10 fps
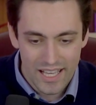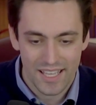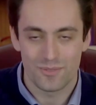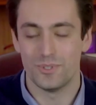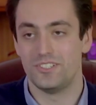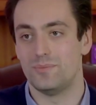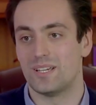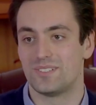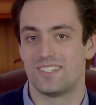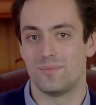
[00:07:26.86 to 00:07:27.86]
would you be able
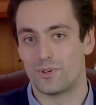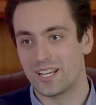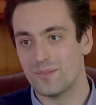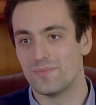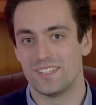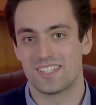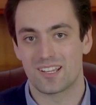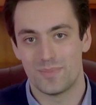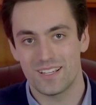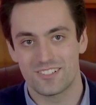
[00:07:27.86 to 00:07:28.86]
to bring up the second
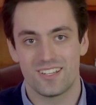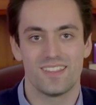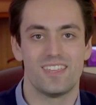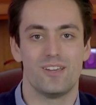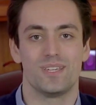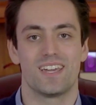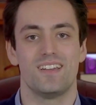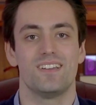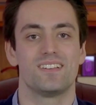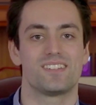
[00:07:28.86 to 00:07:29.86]
picture? There we go.
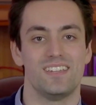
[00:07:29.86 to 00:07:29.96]
So you